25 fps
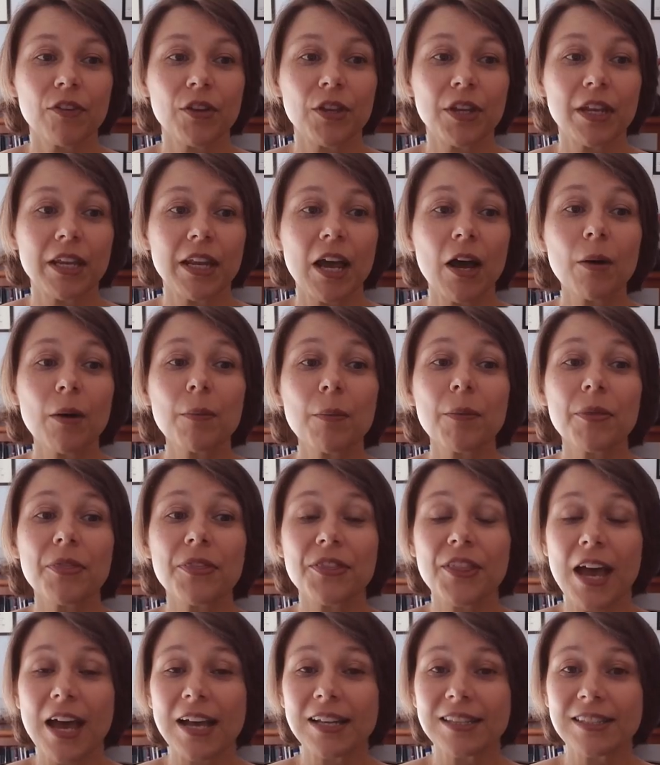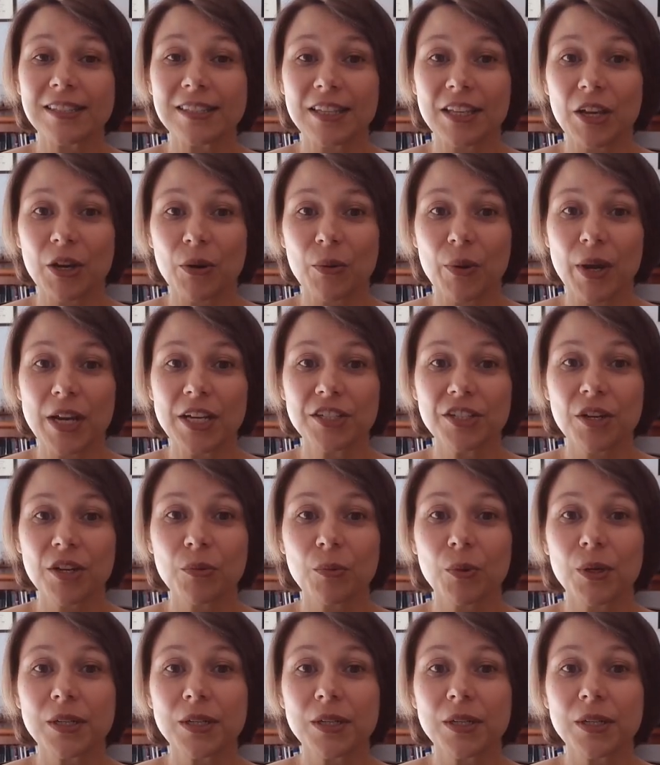If you need help, that's the equation.